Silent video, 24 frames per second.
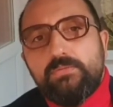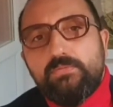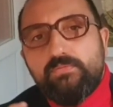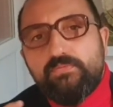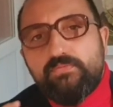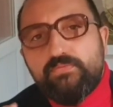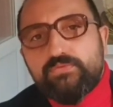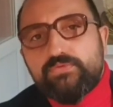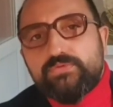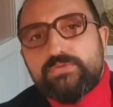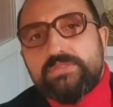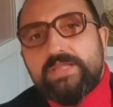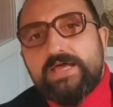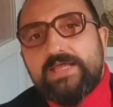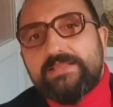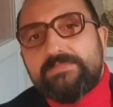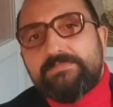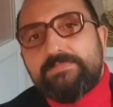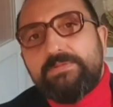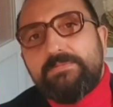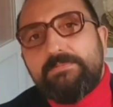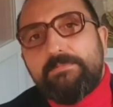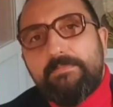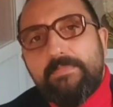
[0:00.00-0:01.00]
would
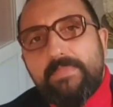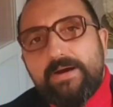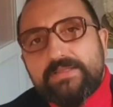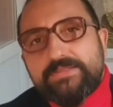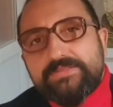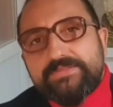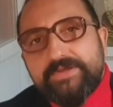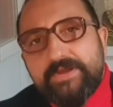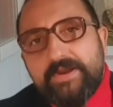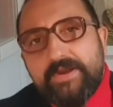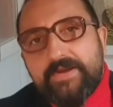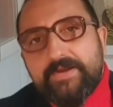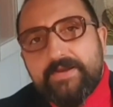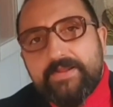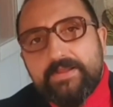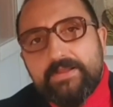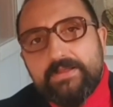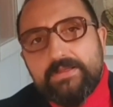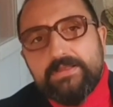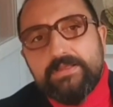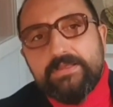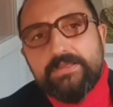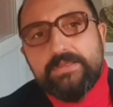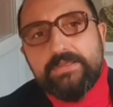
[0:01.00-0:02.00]
not be
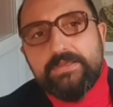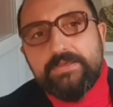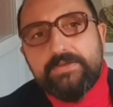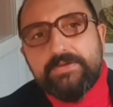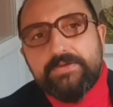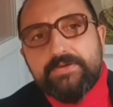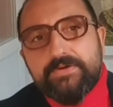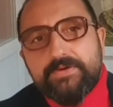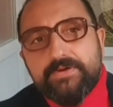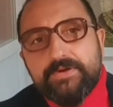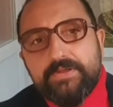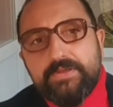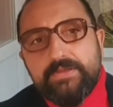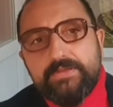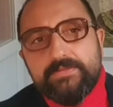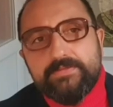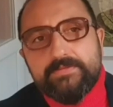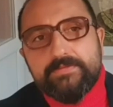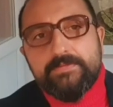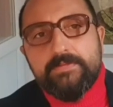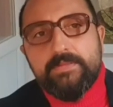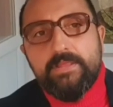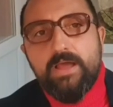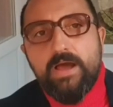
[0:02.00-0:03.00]
materially
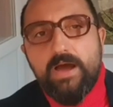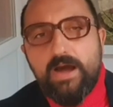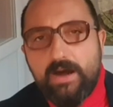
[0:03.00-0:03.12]
increased.